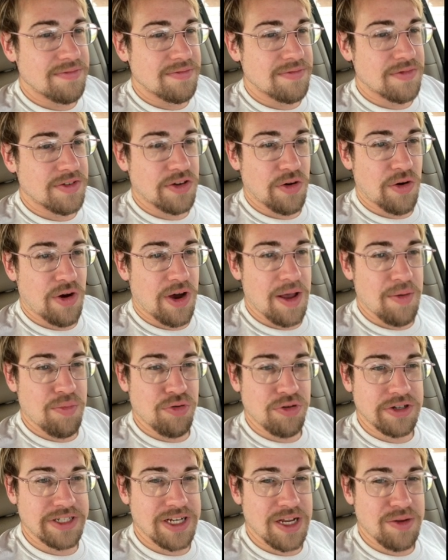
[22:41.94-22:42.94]
So I
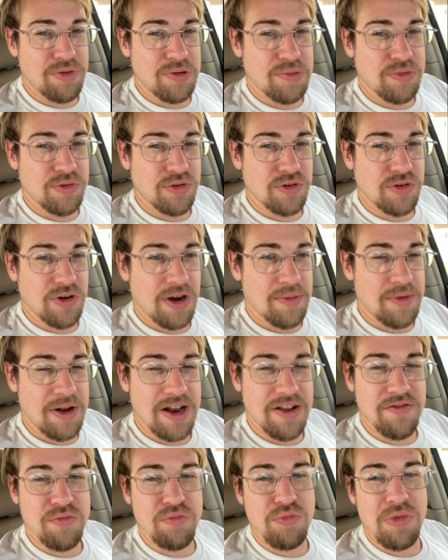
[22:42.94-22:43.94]
appreciate people who, I'm not
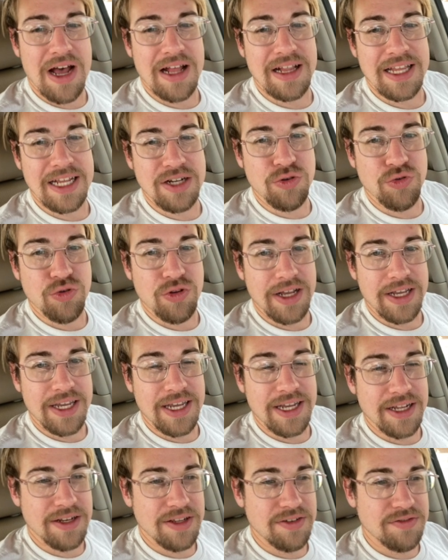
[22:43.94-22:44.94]
even bilingual. I
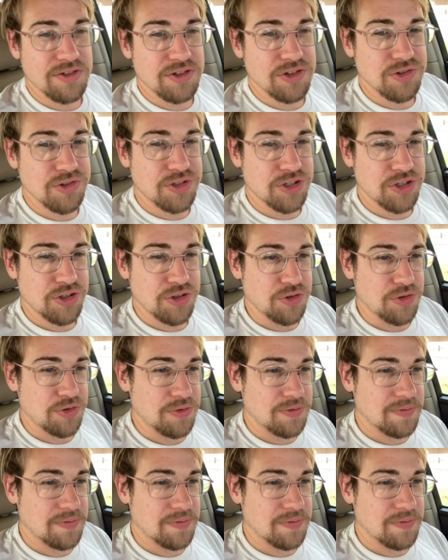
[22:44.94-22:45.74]
can't even do two.